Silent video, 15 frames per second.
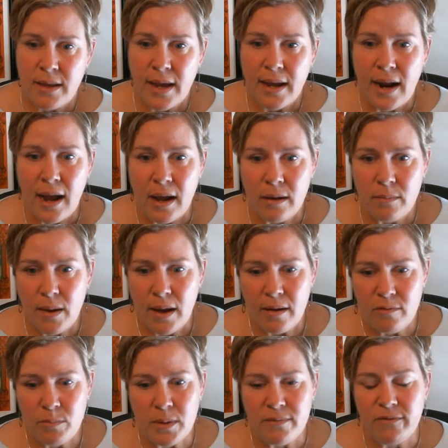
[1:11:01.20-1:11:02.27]
that
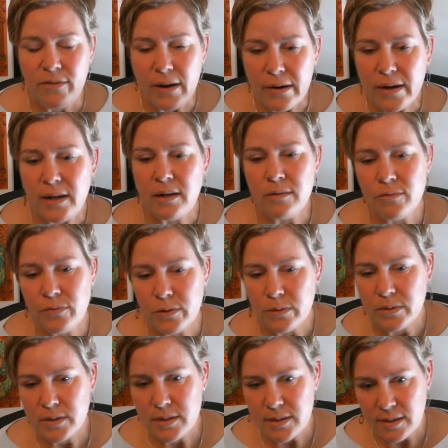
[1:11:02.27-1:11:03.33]
I've been very
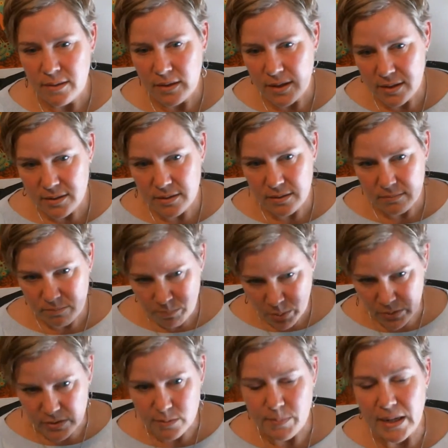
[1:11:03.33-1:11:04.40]
influenced in this
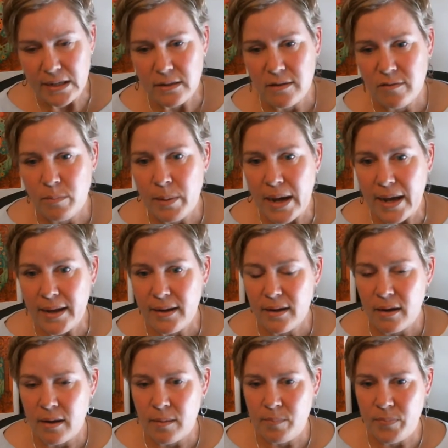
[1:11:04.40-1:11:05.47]
perspective by
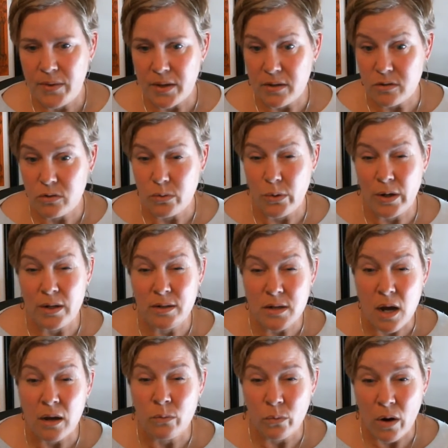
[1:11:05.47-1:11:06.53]
the historian
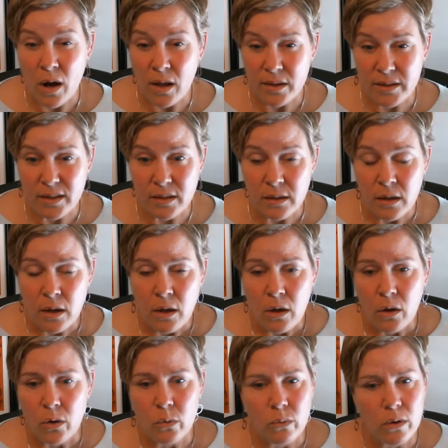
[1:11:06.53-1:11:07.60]
Don Raleigh,
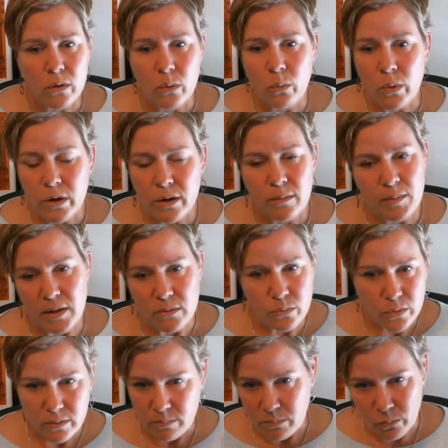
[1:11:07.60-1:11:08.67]
who wrote he's
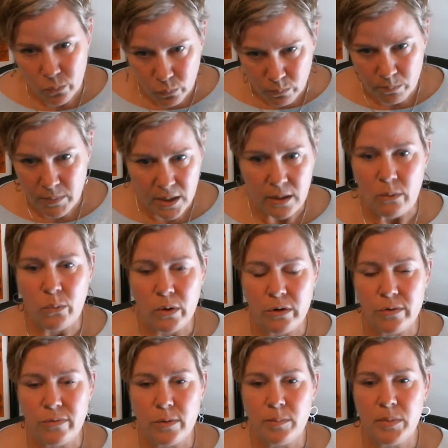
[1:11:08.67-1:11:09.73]
written many
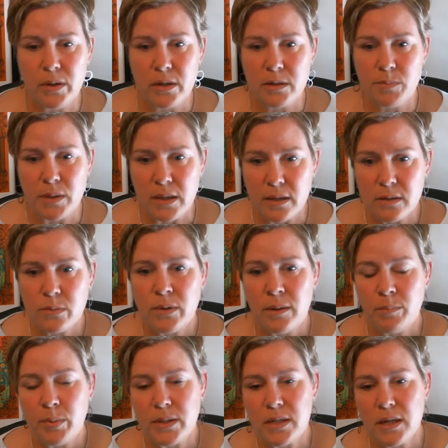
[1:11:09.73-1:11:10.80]
wonderful books, but this one in
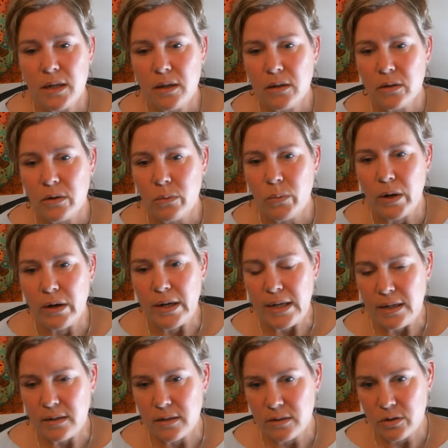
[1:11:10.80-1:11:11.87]
particular where
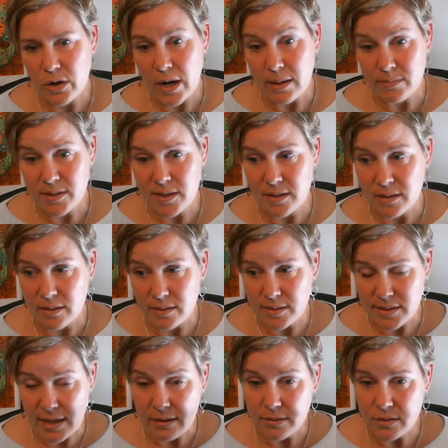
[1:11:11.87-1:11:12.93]
he describes the
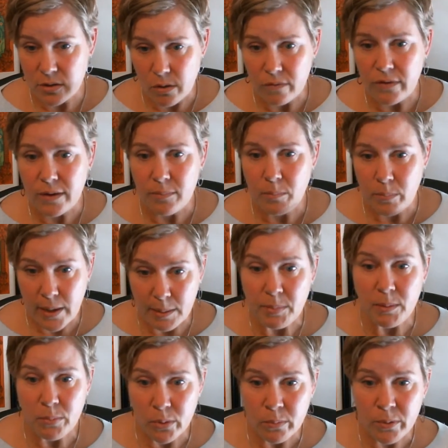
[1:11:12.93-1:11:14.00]
Soviet
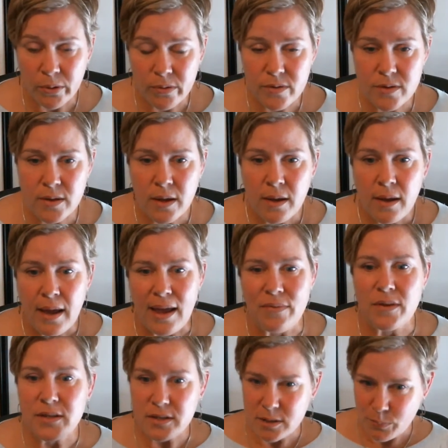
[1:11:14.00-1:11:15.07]
baby boomers. And
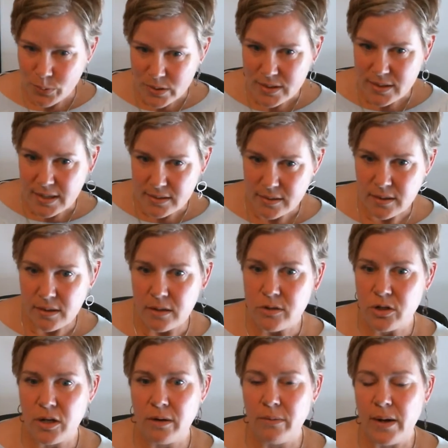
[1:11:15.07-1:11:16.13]
this is precisely the
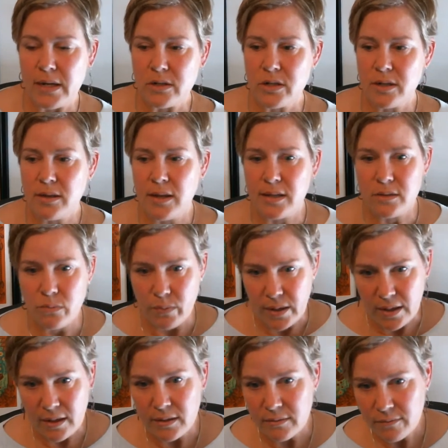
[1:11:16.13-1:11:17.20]
generation that's
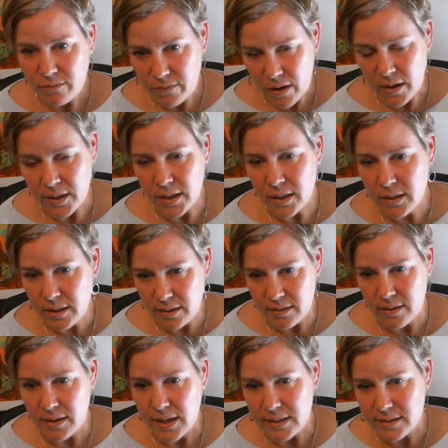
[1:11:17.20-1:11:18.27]
reading Vonnegut in the
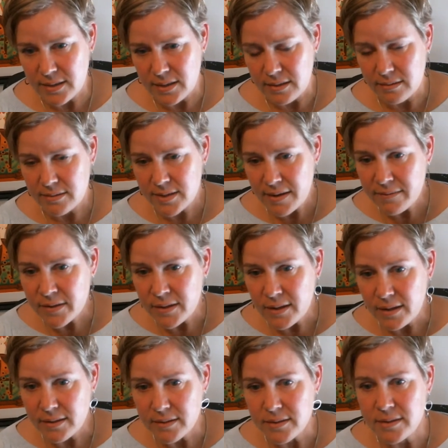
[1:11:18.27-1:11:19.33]

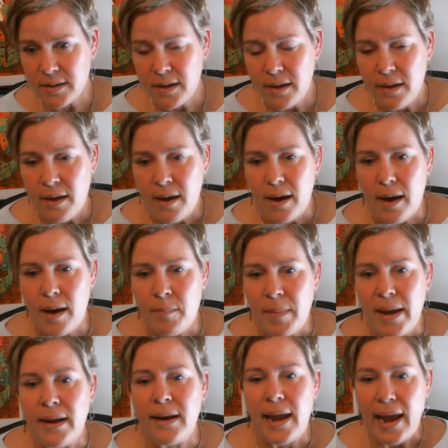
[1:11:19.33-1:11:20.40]
1970s,
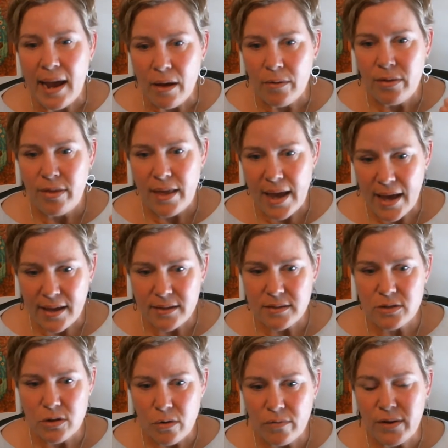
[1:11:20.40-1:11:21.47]
and how that
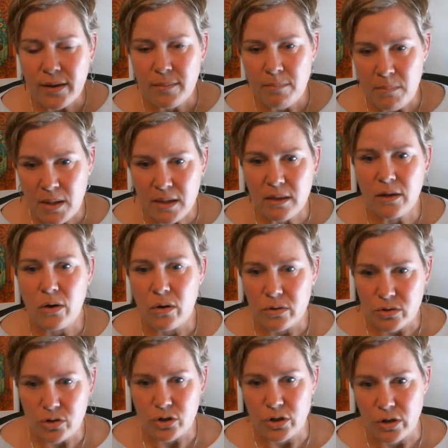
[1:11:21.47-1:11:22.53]
Soviet myth
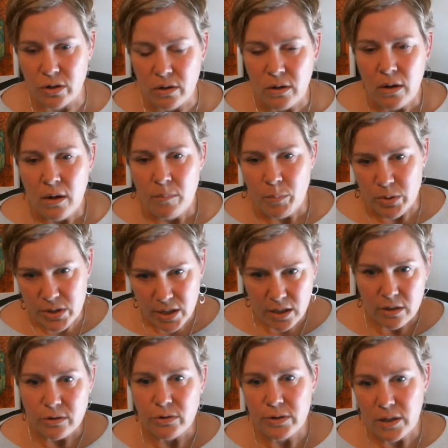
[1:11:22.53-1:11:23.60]
culture,
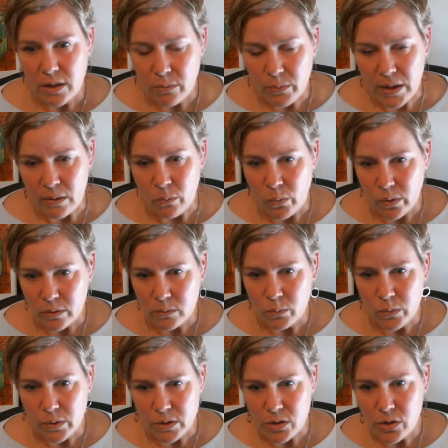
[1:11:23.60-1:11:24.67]
particularly around World
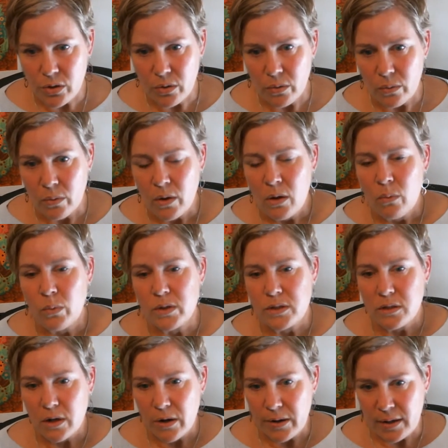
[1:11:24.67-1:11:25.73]
War II, was
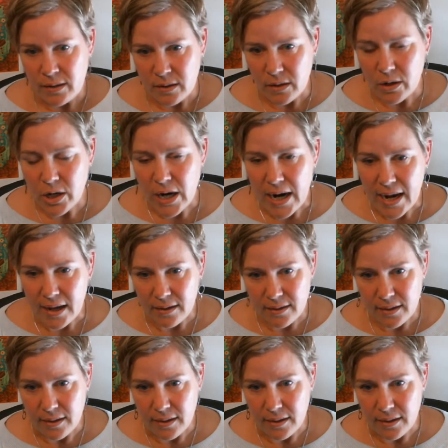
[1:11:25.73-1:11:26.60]
starting to crack